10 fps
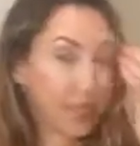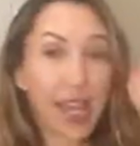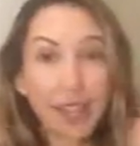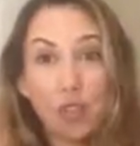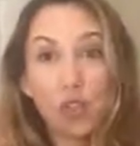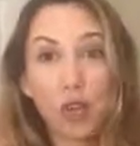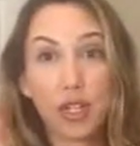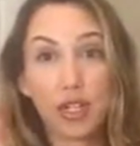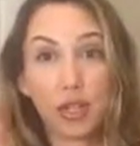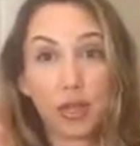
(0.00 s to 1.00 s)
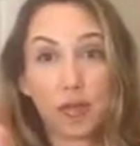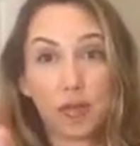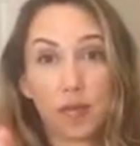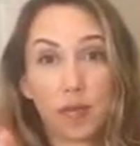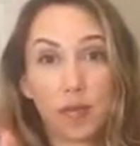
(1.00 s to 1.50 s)
That's a stranger.
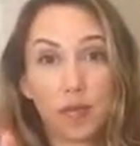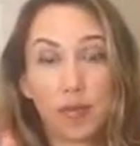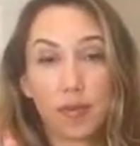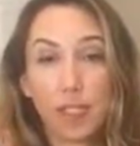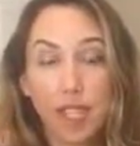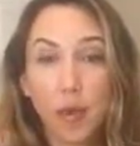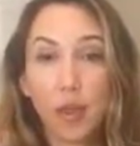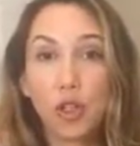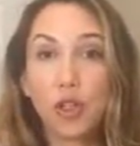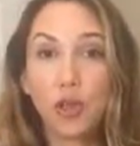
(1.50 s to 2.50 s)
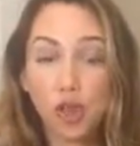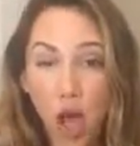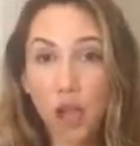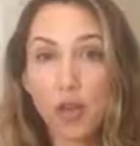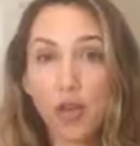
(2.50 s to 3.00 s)
Someone who you
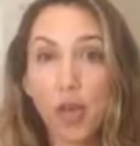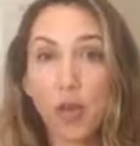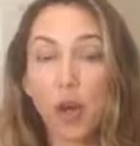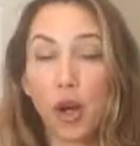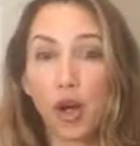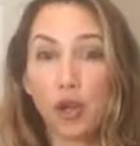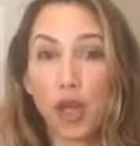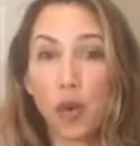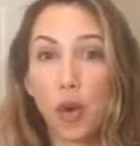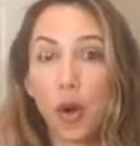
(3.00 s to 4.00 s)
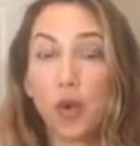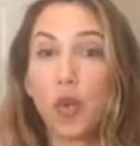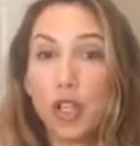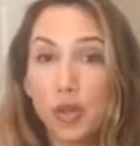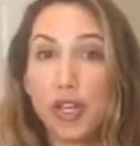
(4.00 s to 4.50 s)
thought you knew who they were
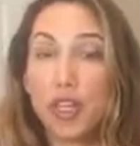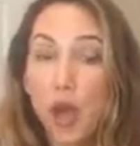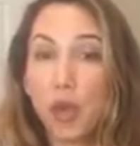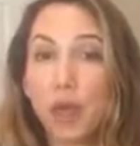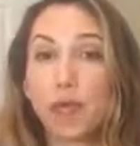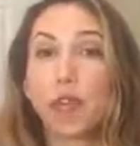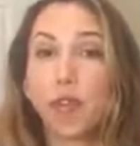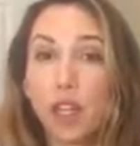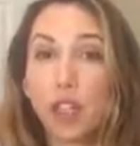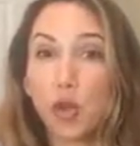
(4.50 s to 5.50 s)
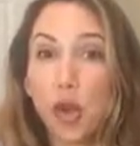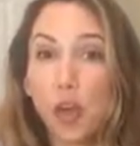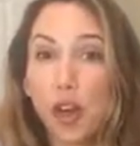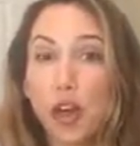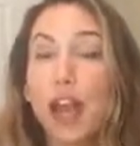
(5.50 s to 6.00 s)
when you did know them for a very short
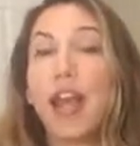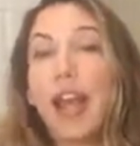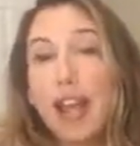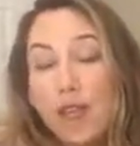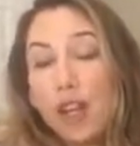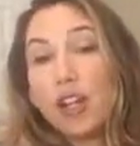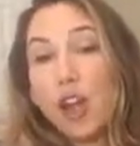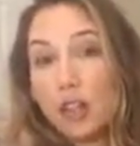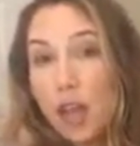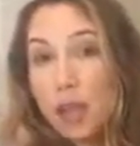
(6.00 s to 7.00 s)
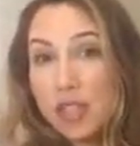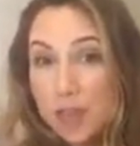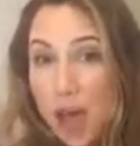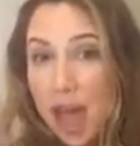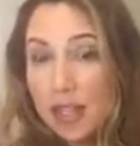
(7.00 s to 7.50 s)
period in a very long time in
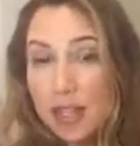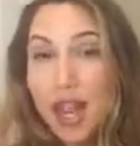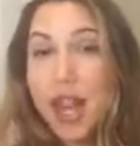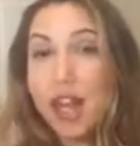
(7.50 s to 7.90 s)
this past,